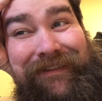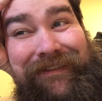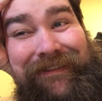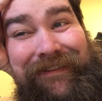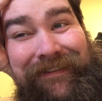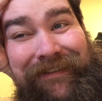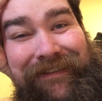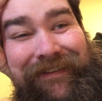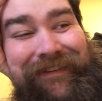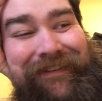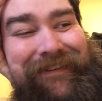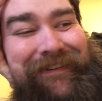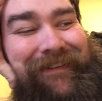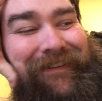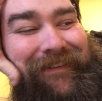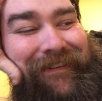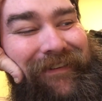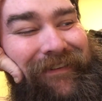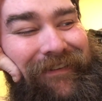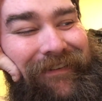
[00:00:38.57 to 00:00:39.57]

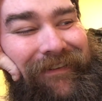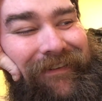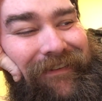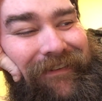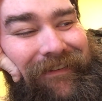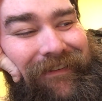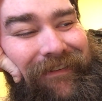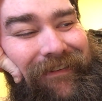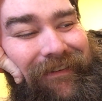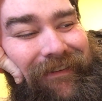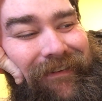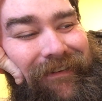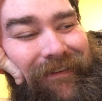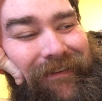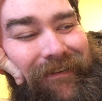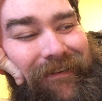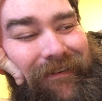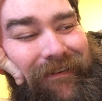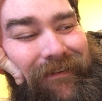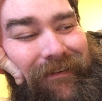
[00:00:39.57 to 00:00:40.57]

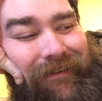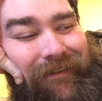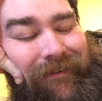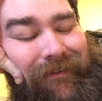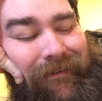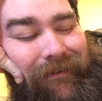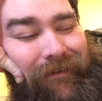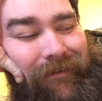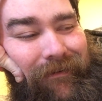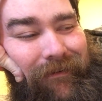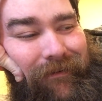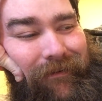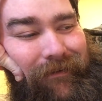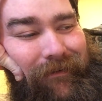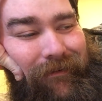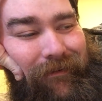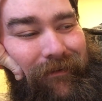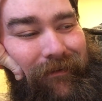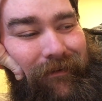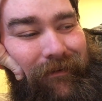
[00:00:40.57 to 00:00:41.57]

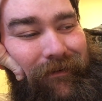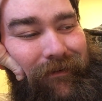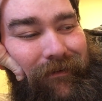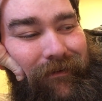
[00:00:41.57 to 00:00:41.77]
Nobody speaks.